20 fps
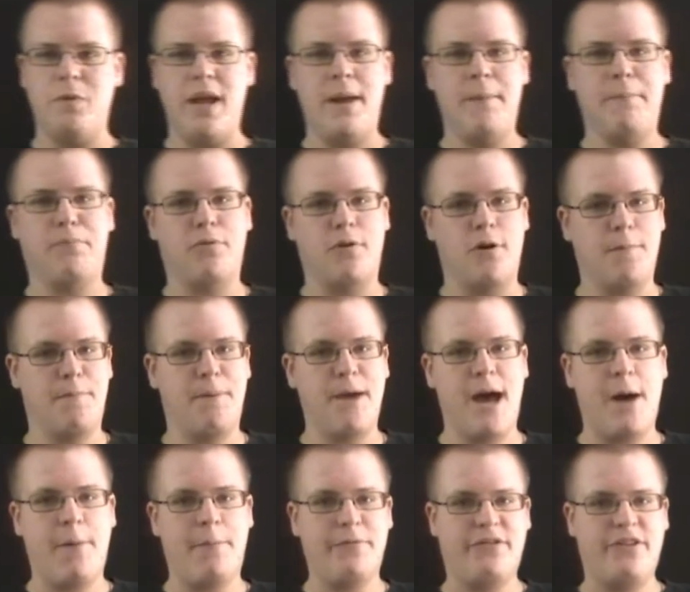Emperor
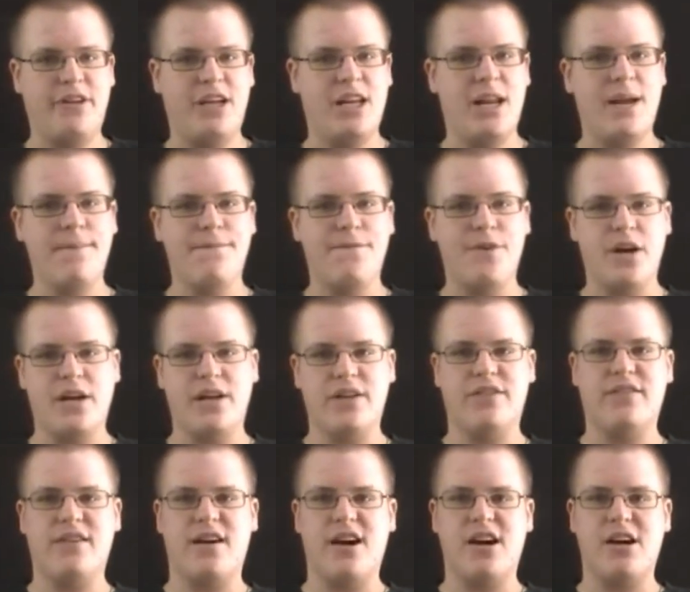Palpatine. I'm fucking
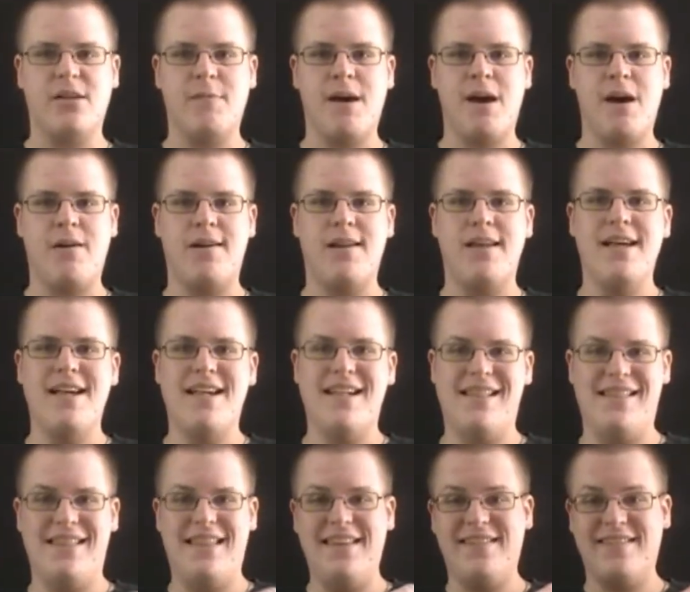talking about
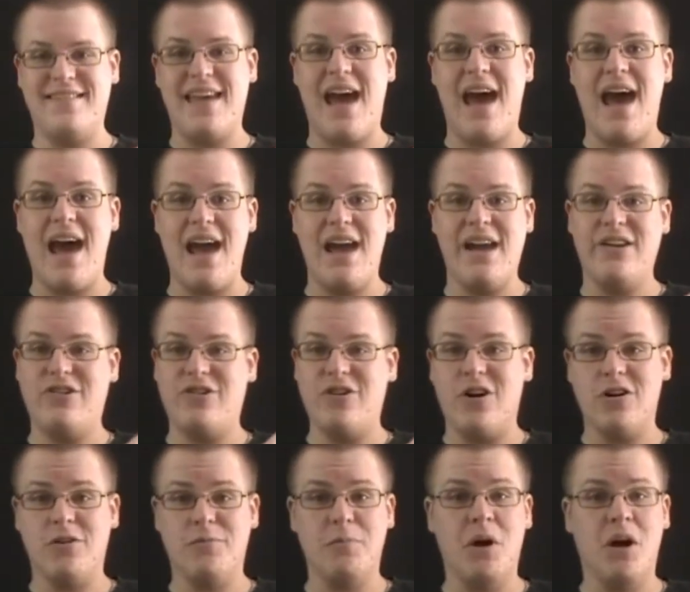this guy,
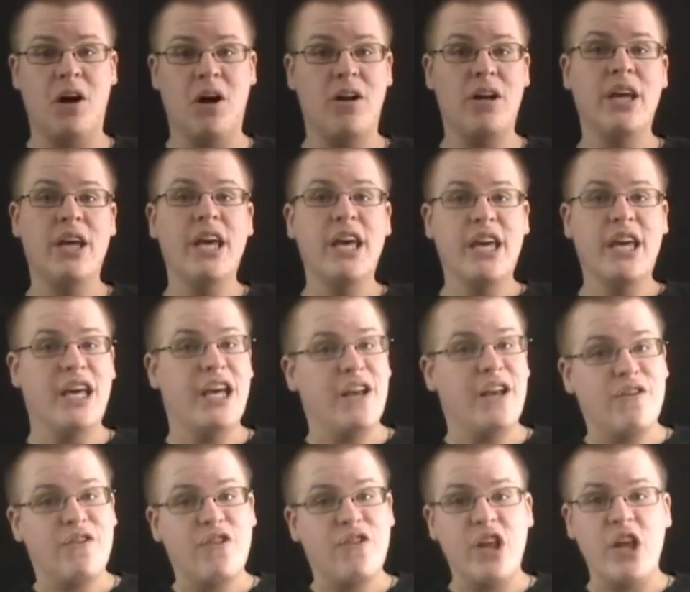Darth Maul. He
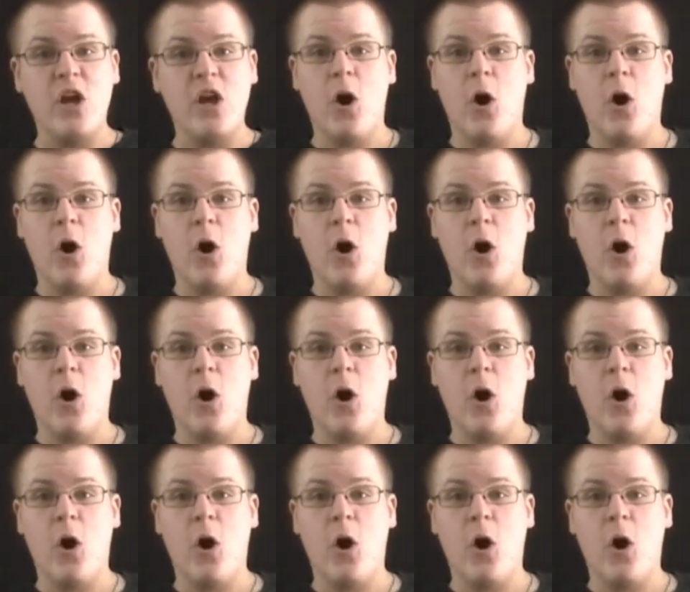is the